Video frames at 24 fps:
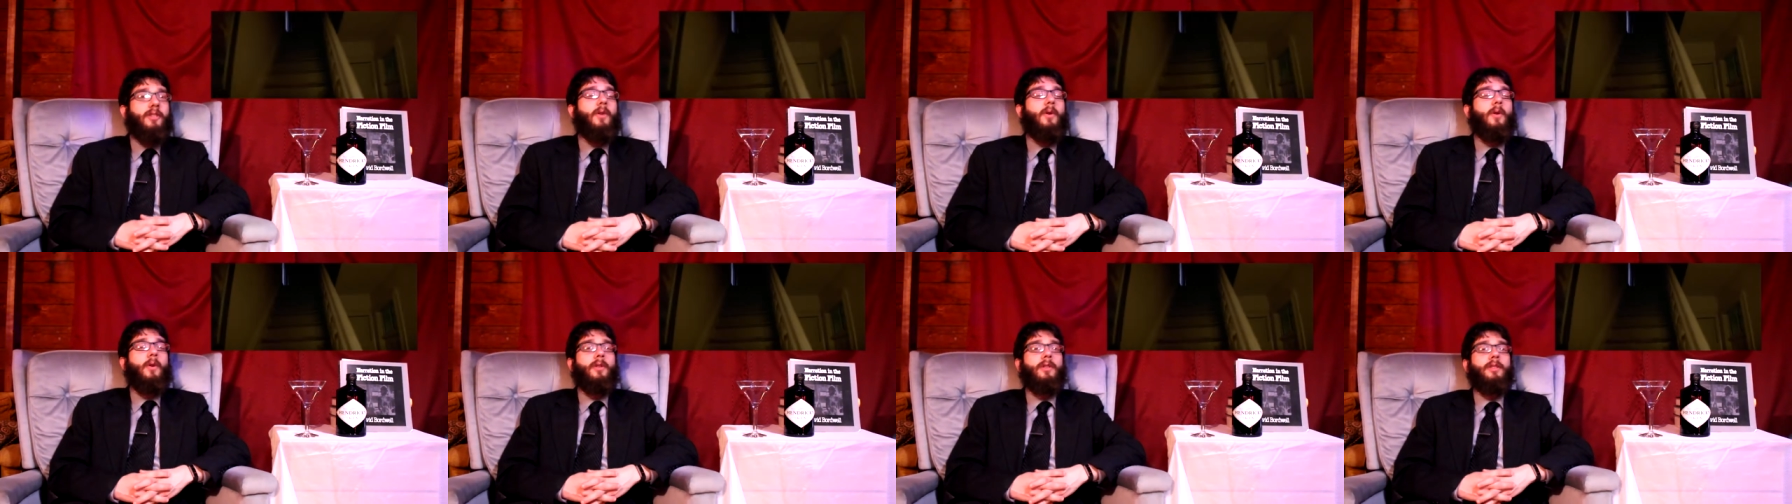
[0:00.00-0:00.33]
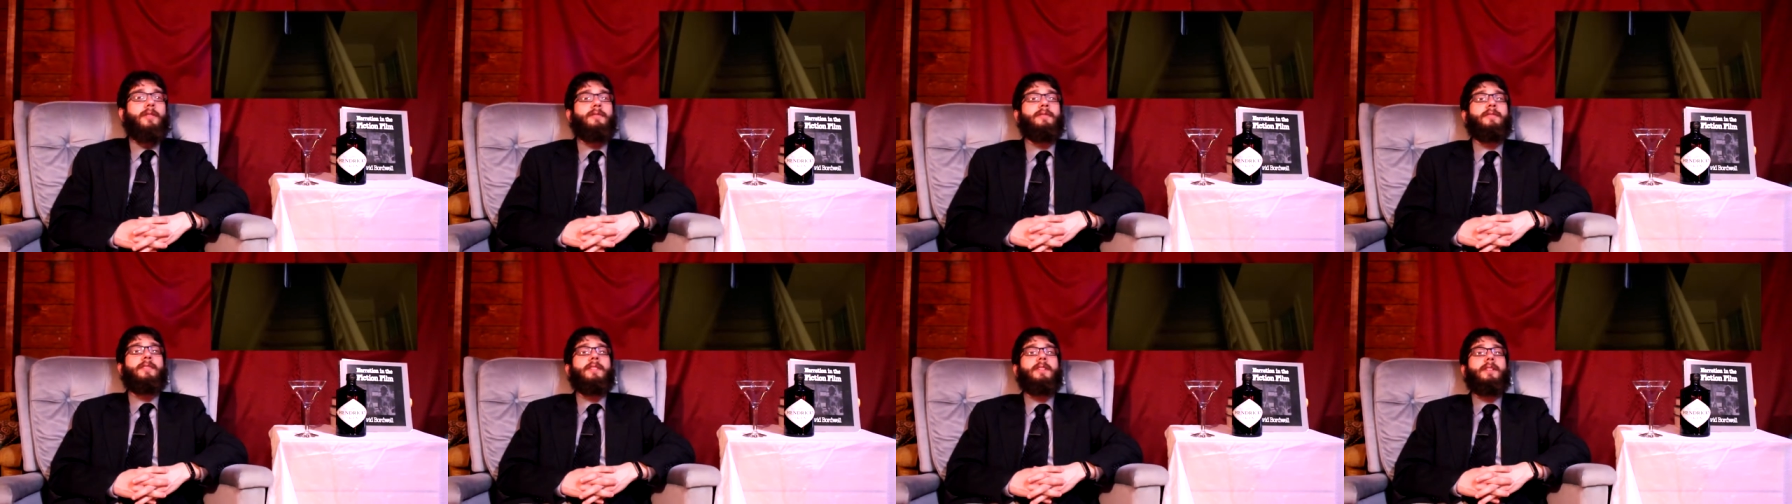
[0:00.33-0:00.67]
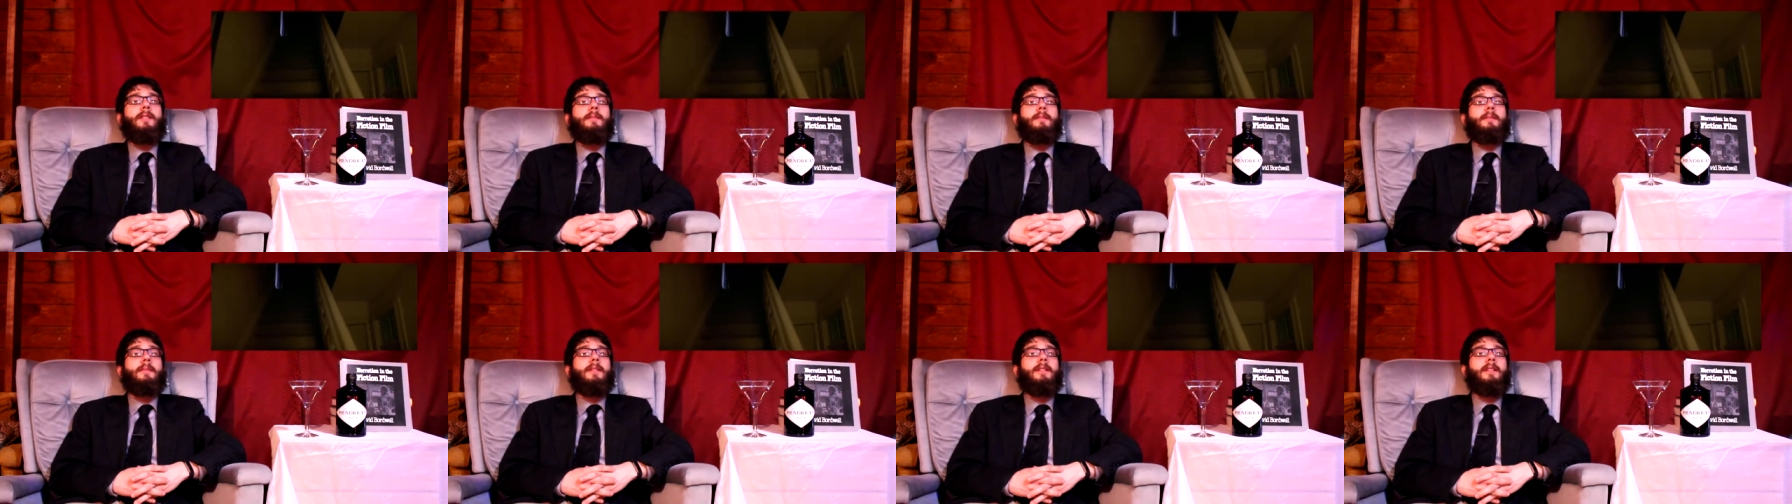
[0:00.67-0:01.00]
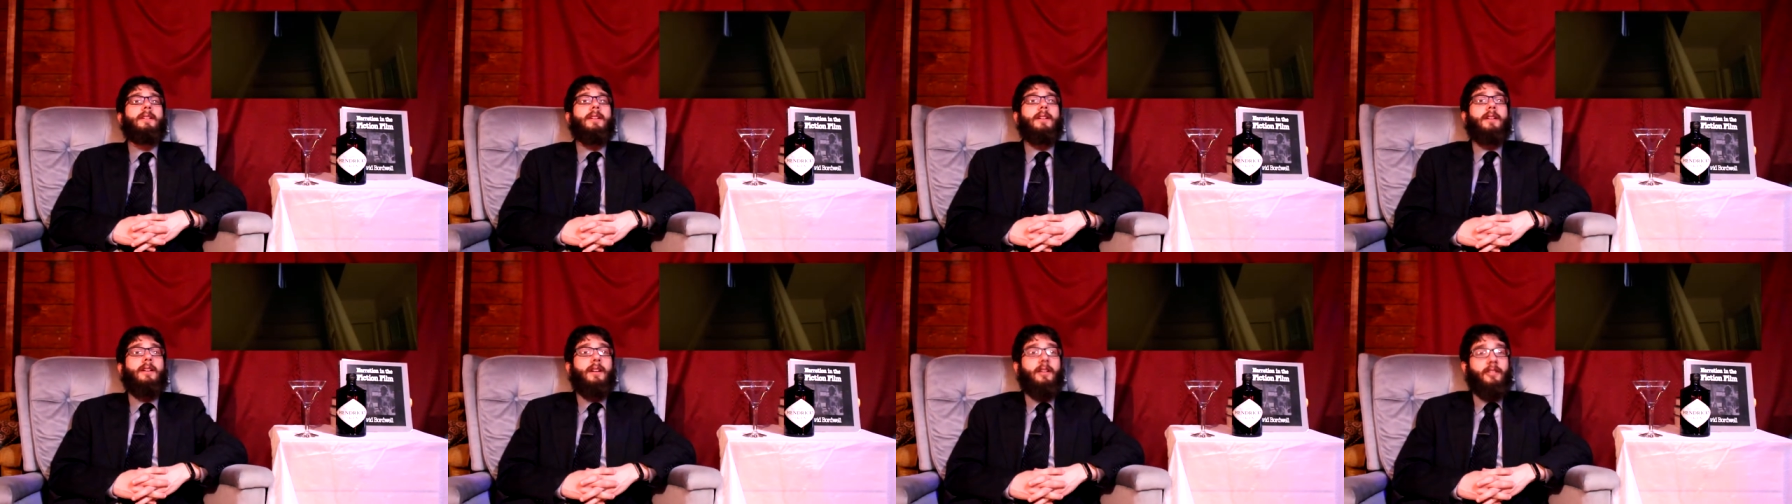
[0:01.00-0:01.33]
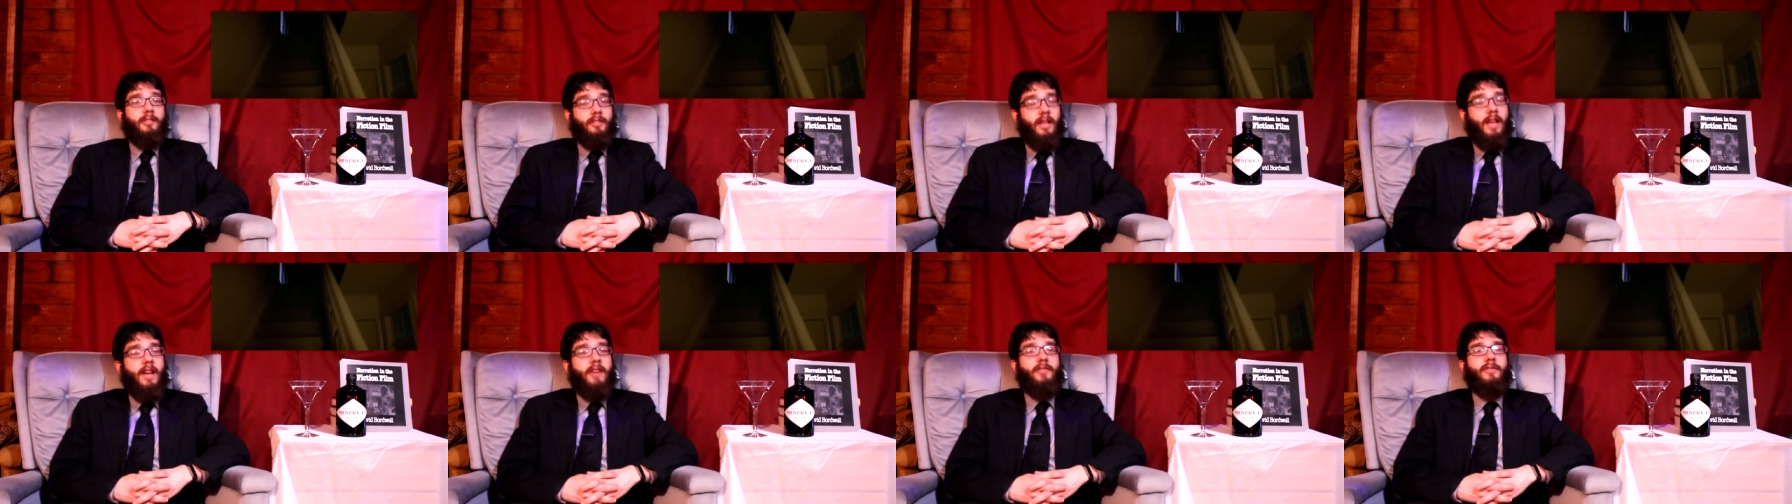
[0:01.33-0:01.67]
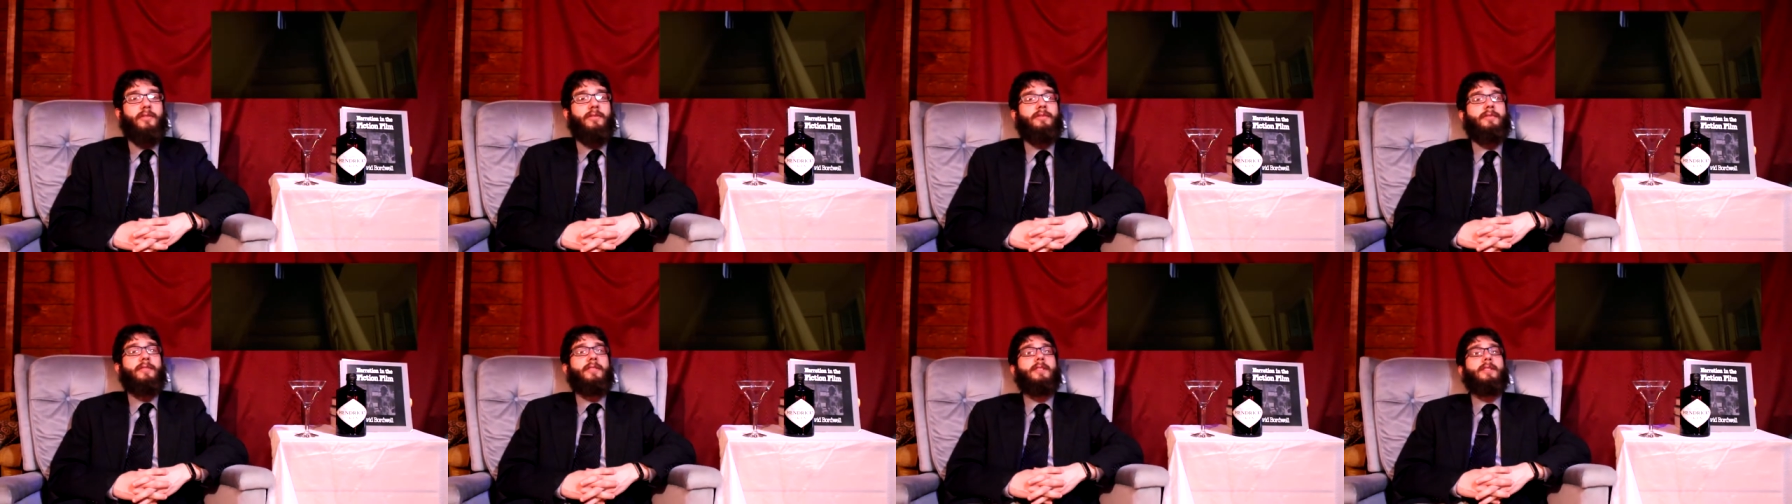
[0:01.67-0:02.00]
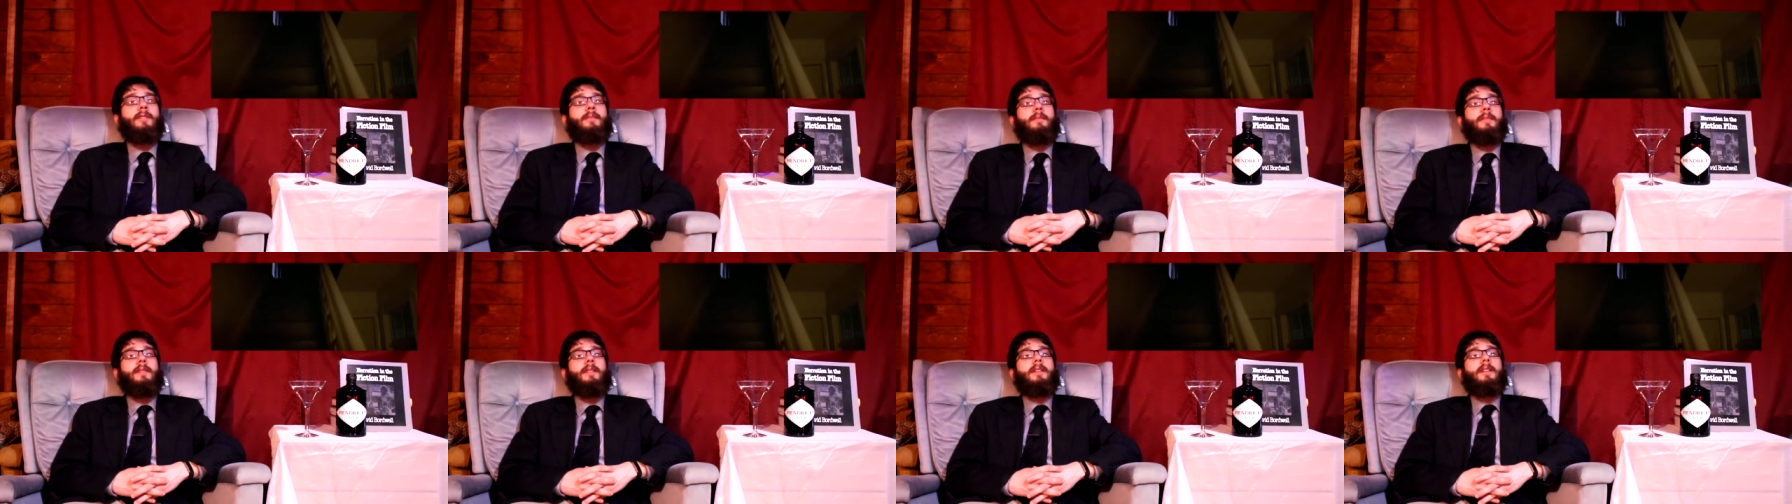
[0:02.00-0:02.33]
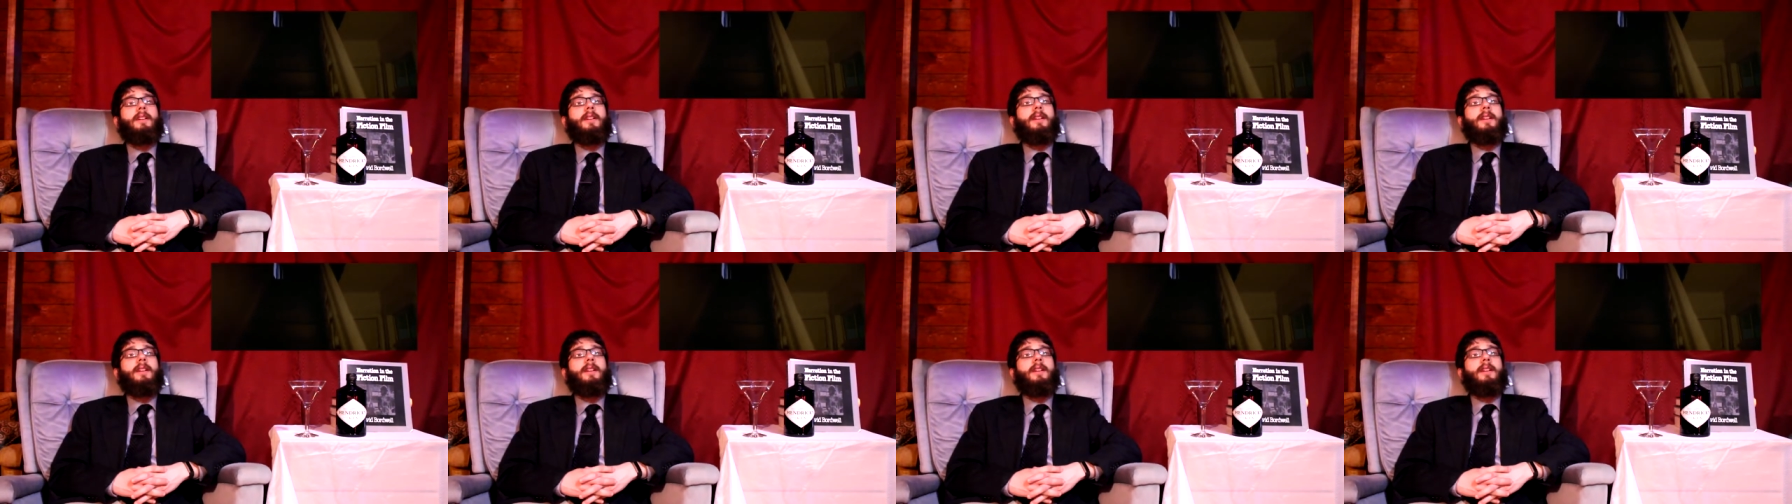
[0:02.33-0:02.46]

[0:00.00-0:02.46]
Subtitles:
horror film, a slasher film,